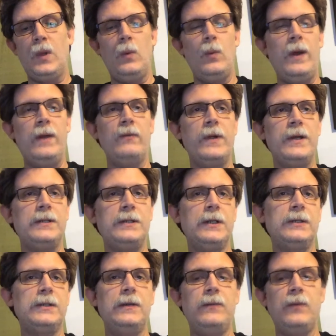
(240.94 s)
Wave Race
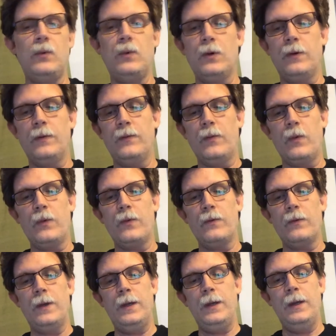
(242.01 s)
64 for
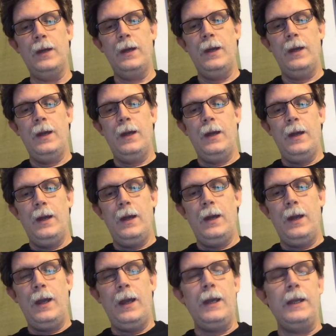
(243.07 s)
$3,
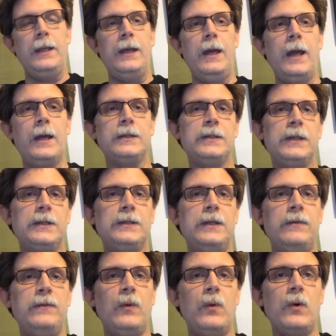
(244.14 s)
and Gex
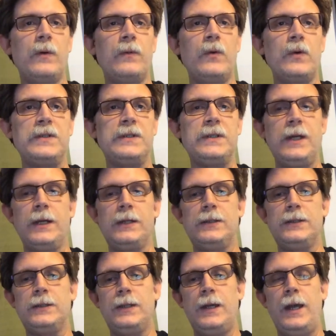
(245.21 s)
64 for
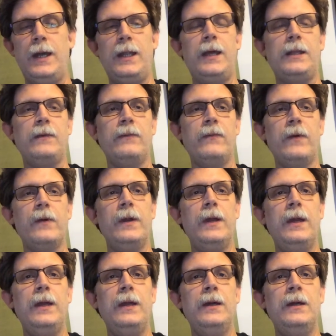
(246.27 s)
$6. And at the very
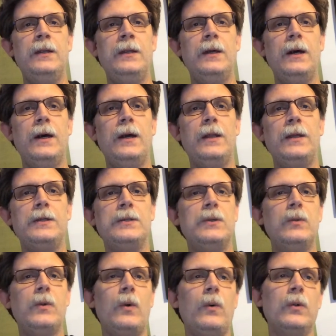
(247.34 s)
end, these
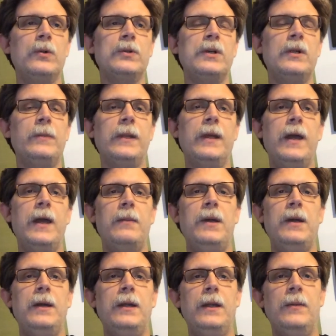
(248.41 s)
2 older gentlemen came
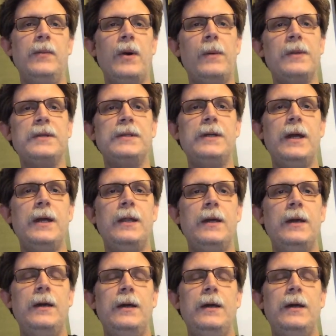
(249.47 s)
in and probably stayed